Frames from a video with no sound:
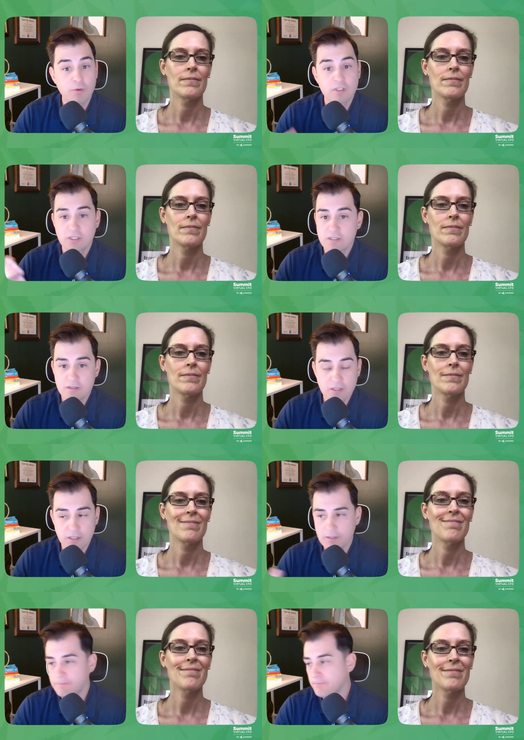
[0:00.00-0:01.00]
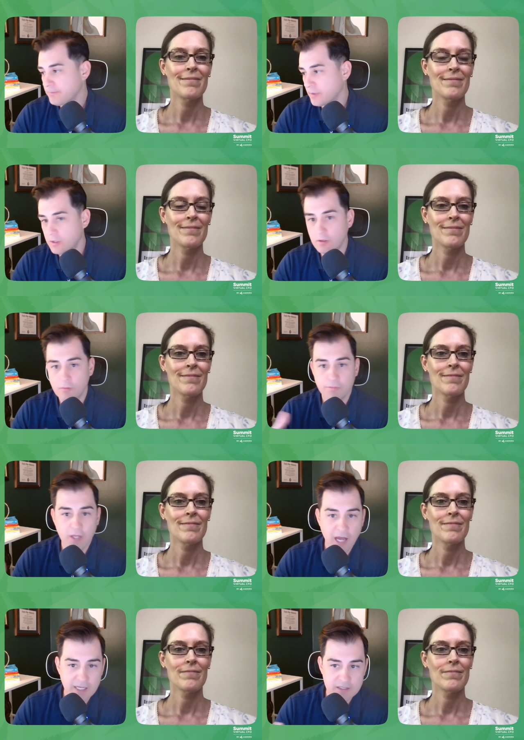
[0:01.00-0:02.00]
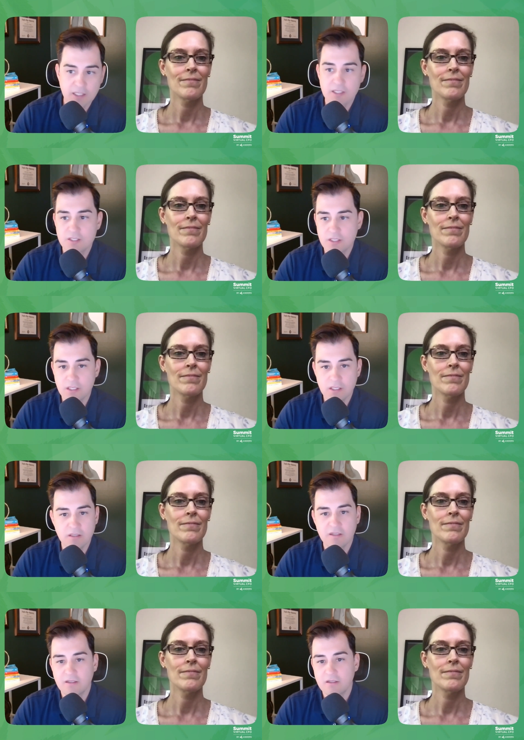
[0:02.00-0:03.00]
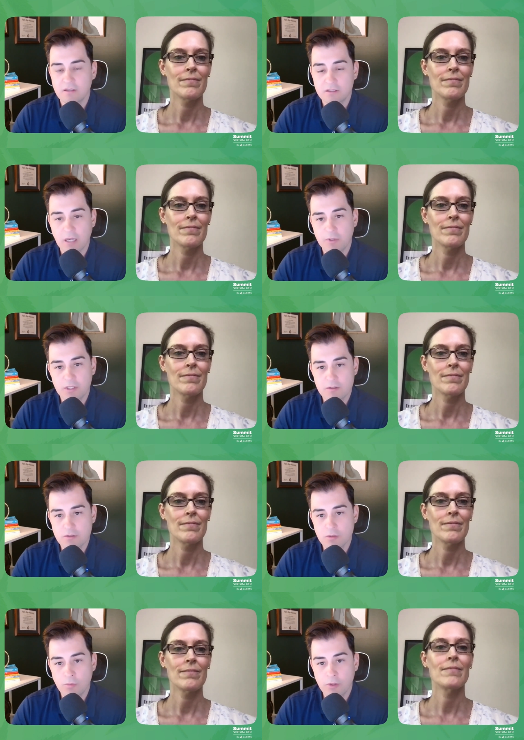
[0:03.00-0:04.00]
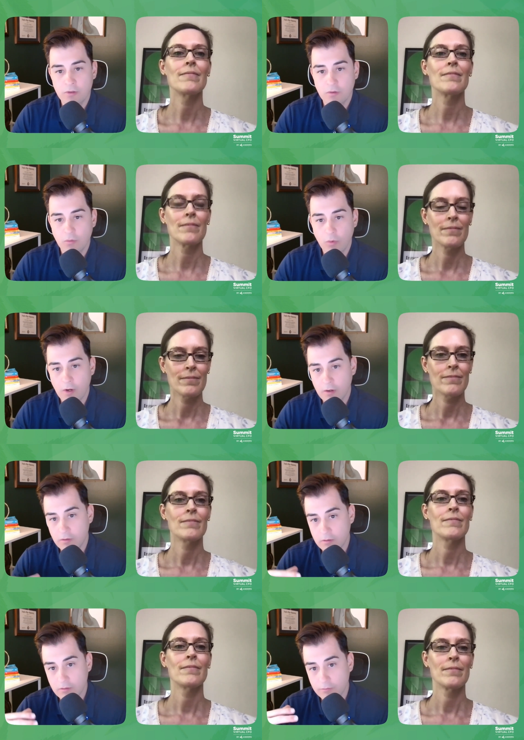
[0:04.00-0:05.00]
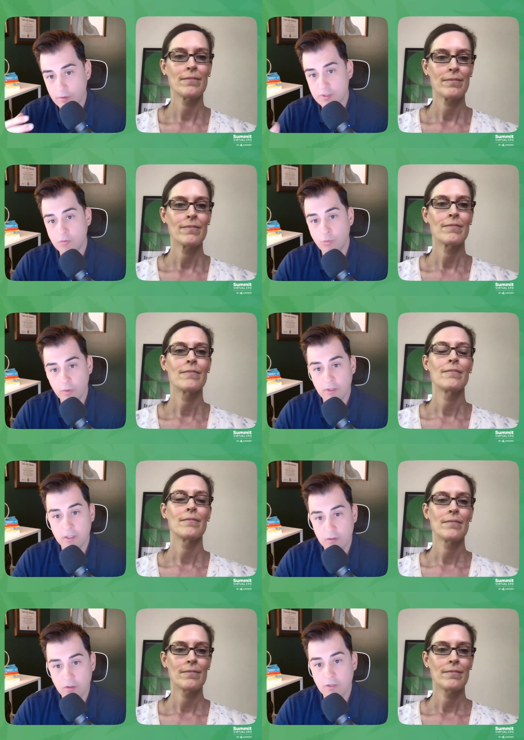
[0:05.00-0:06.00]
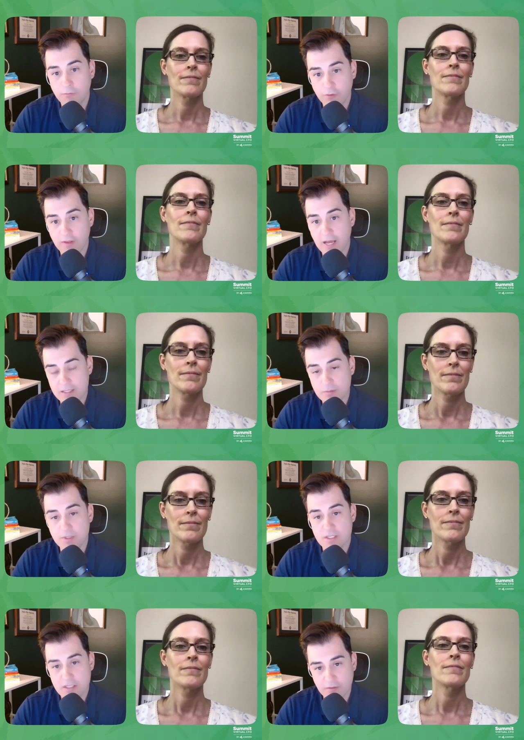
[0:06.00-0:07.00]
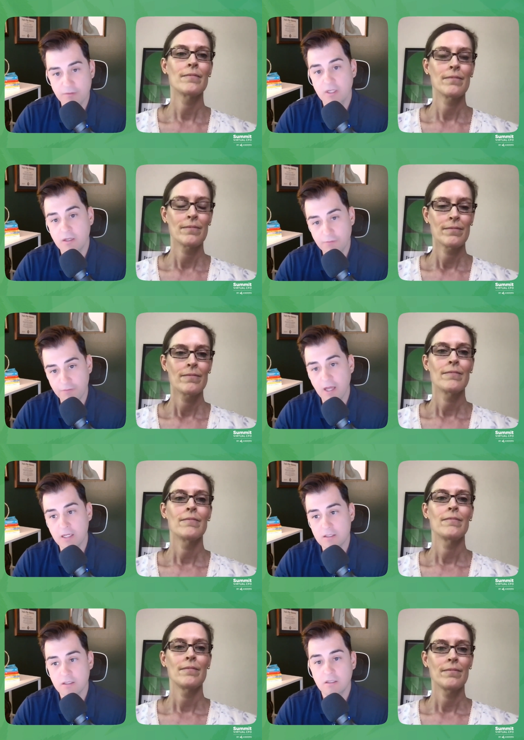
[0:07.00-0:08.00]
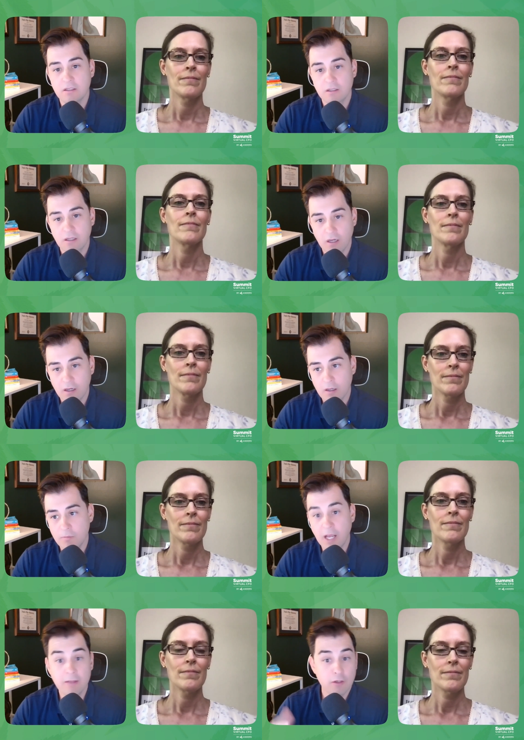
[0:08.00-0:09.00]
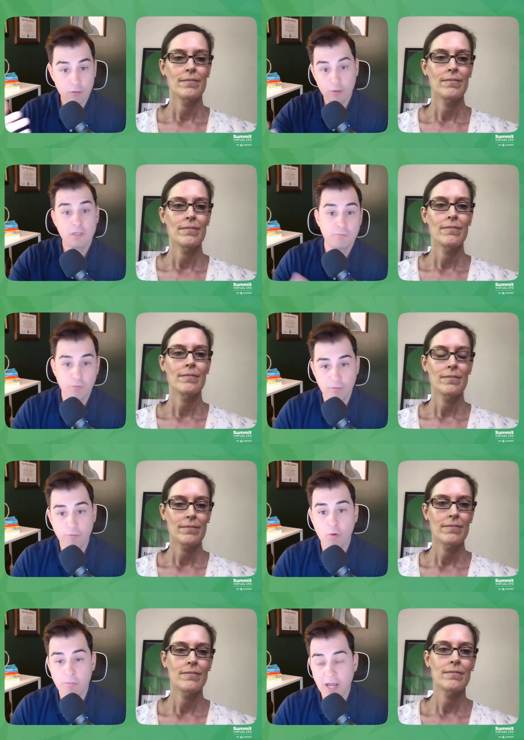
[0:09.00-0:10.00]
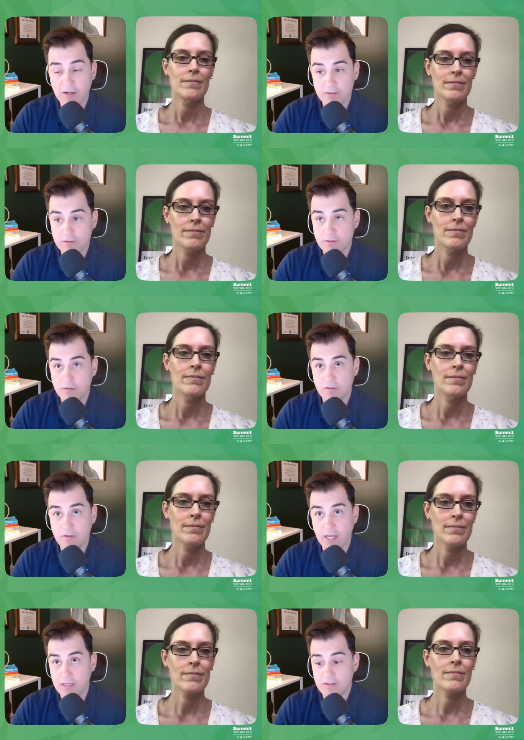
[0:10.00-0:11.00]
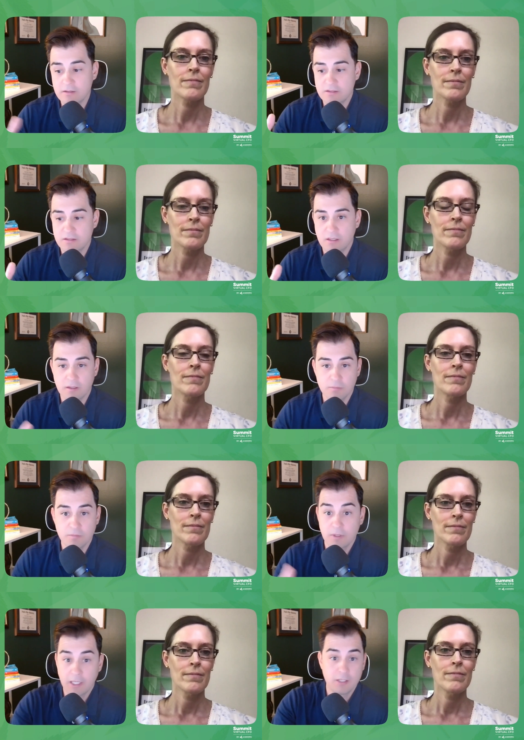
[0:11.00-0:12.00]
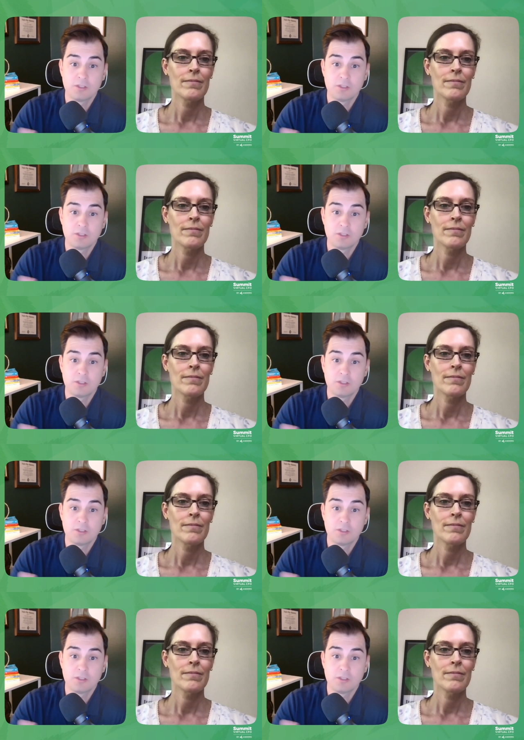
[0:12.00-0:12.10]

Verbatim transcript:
Speaker 1: versus the you know the high THC type of consumer where folks are really looking for that specific effect. Um, and they're looking for a form factor that is uh, like